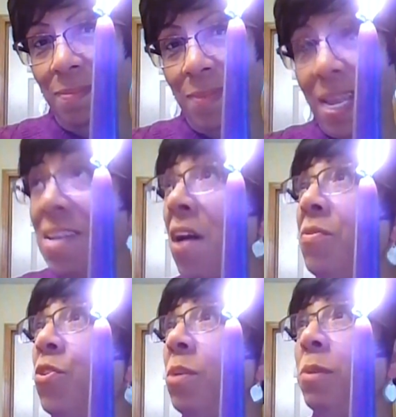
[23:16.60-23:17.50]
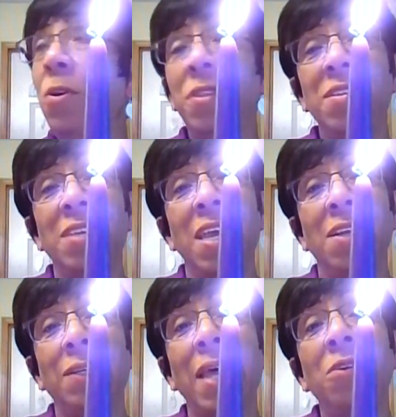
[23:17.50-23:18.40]
And now I'm going to blow this
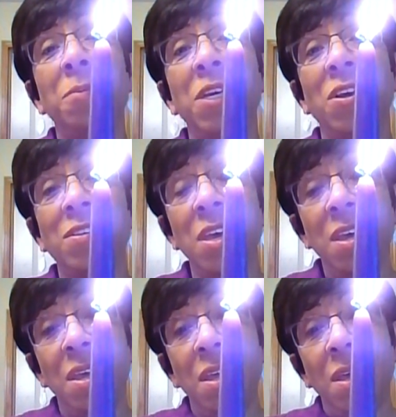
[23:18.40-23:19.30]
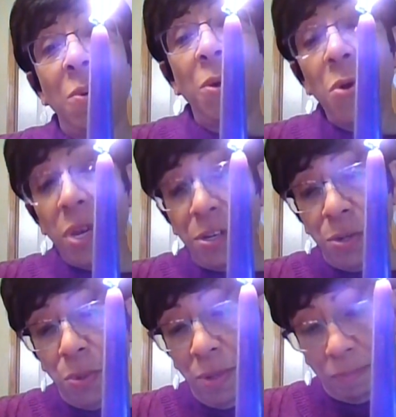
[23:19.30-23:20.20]
candle out because we're going
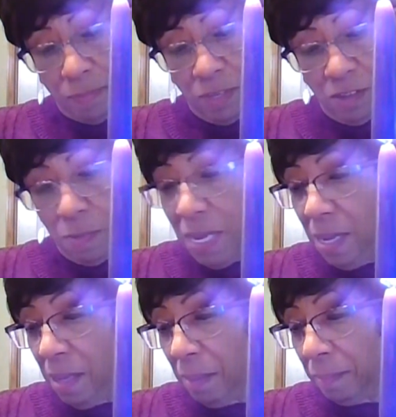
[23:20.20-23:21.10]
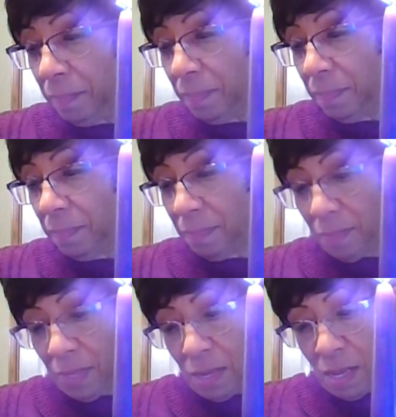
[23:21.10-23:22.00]
to
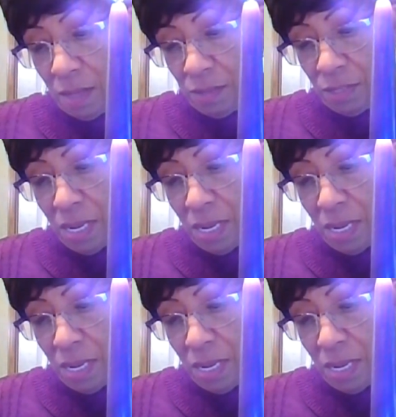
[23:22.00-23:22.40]
sing